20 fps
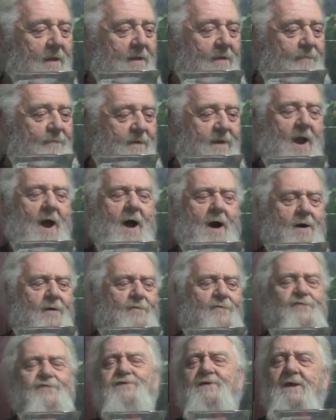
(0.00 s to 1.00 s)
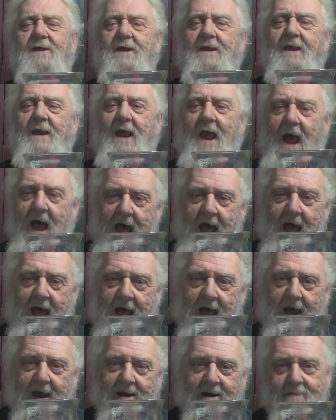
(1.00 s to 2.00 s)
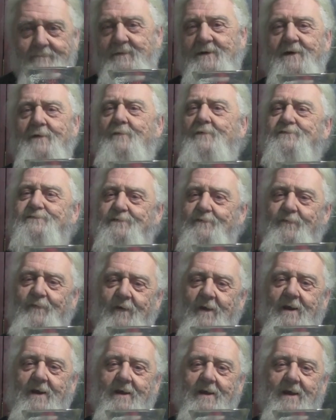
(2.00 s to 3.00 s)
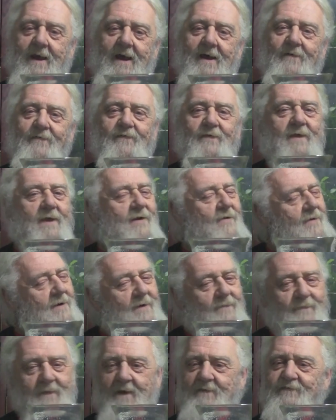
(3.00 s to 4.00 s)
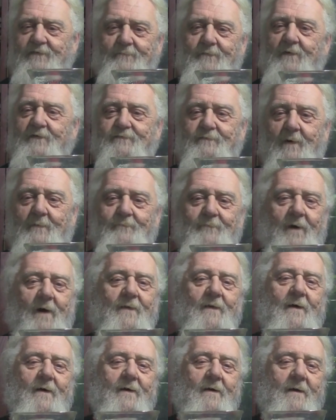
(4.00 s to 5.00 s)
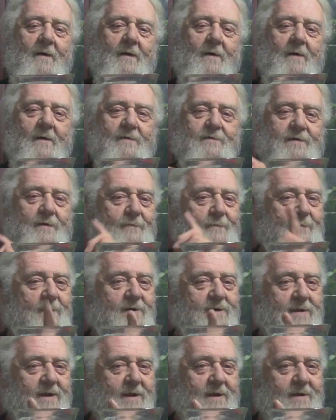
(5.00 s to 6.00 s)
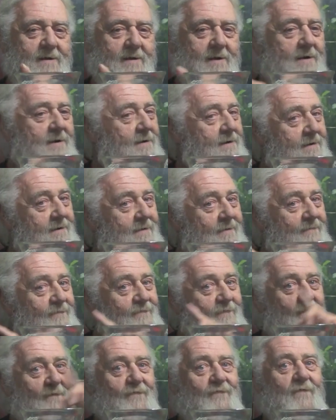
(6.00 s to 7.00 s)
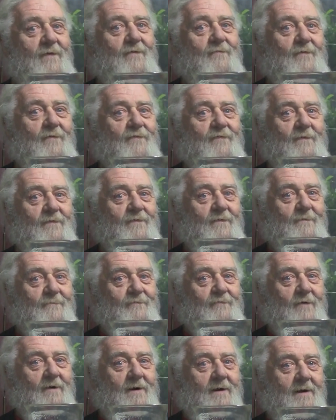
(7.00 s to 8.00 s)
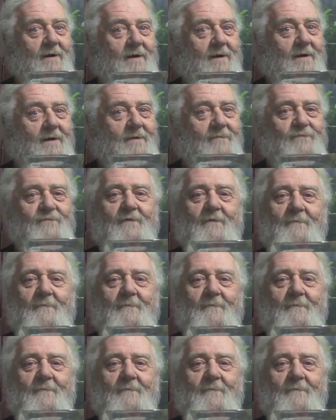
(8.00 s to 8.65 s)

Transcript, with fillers: the all-seeing eye. Let me know what you think, guys. And Greg, thanks a bunch, my brother. Till we meet again, let's go see what's in the fridge.